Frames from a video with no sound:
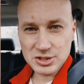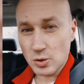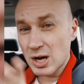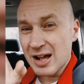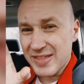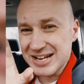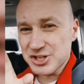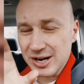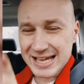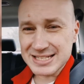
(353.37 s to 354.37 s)
So that's
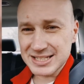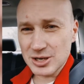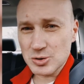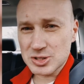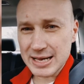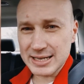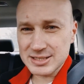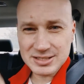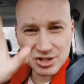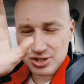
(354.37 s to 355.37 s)
your SEO
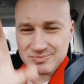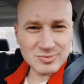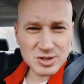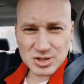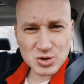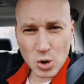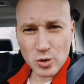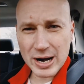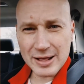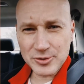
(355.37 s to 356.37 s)
settings, and just
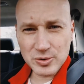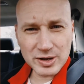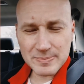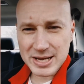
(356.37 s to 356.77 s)
scroll down through there,